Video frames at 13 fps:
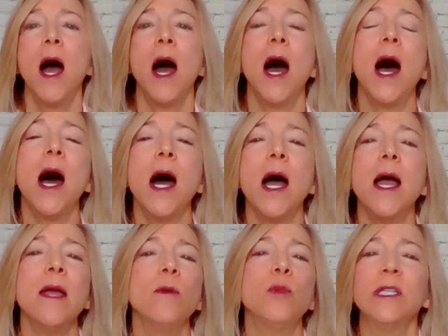
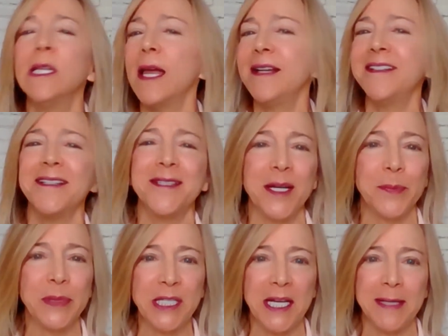I would like to set up
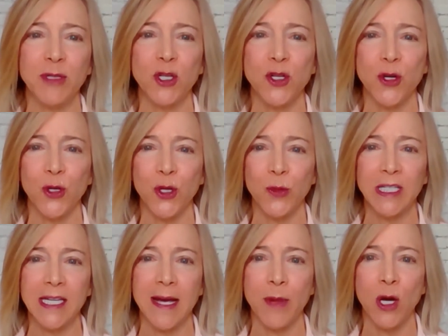a time to show you a
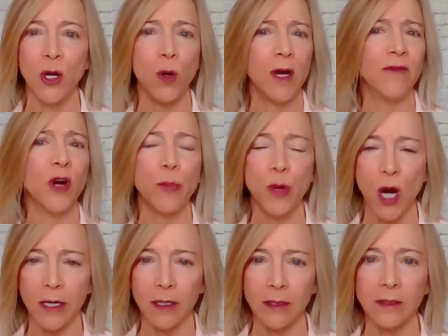demo of our
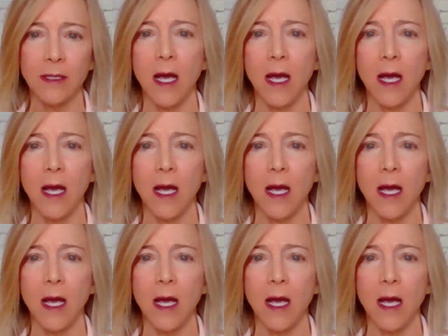products.